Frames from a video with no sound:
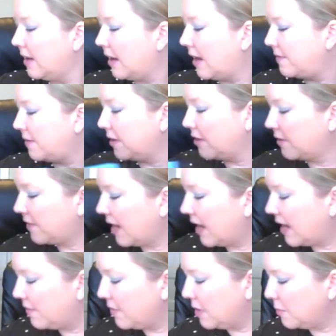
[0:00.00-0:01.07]
I figure if I
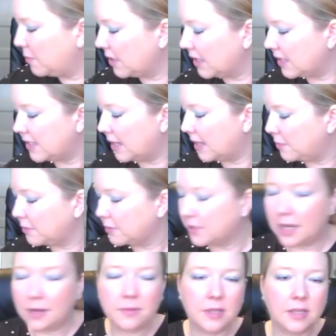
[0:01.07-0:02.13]
have any more like sampler
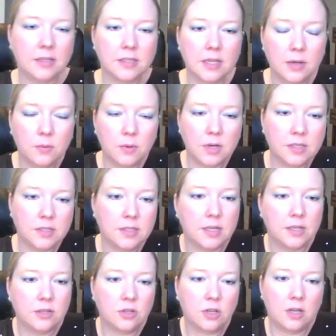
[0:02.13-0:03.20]
type things that I want to
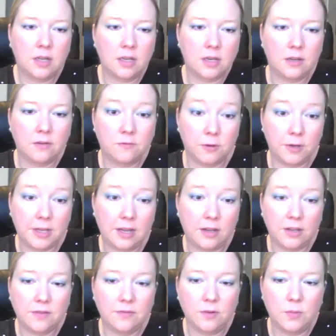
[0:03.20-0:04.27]
stitch on a 40
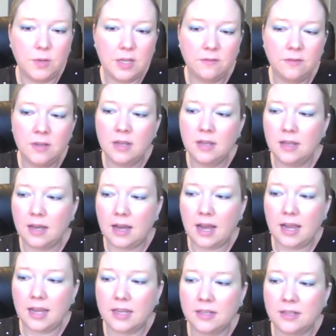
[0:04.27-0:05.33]
count even weave,
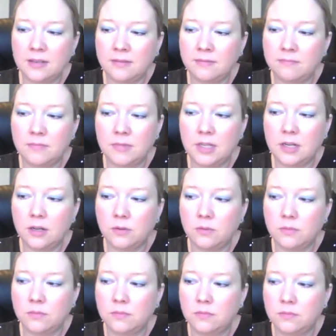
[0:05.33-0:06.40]
I can, you
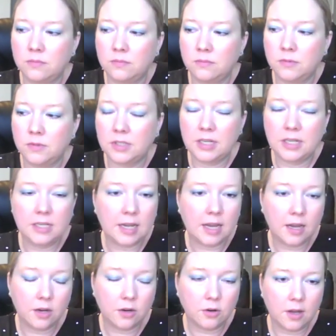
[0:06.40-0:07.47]
know, tea
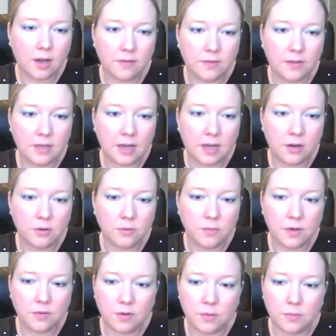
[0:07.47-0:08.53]
dye it or coffee dye it or
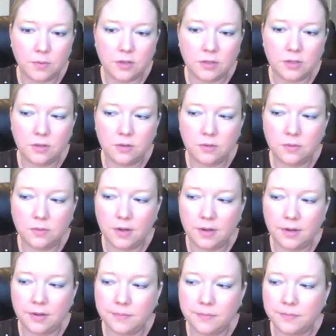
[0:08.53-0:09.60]
whatever I want to do.
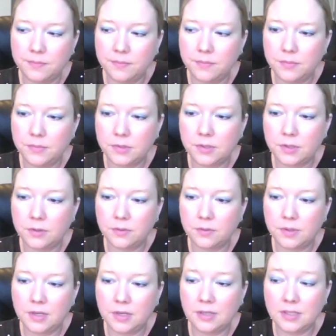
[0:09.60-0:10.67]
So,
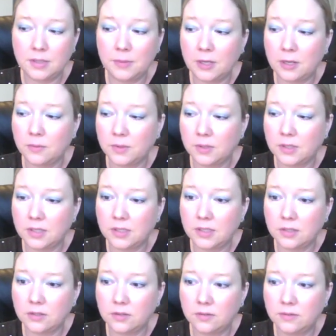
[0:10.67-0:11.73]
and it seemed like a really good
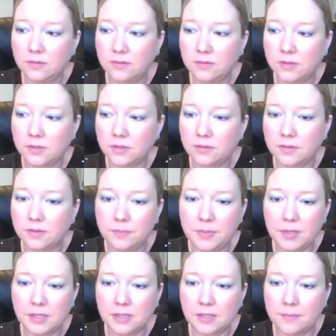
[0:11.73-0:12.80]
deal. So I
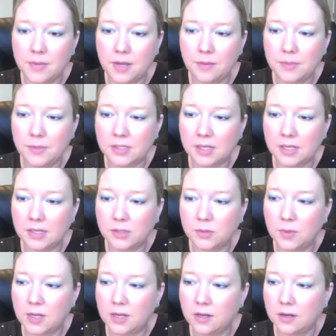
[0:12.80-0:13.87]
picked some up. It's on its
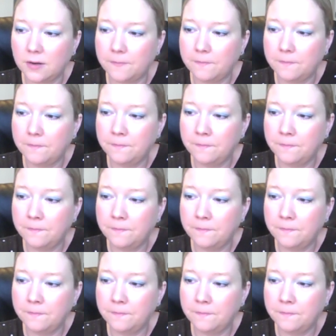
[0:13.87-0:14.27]
way here.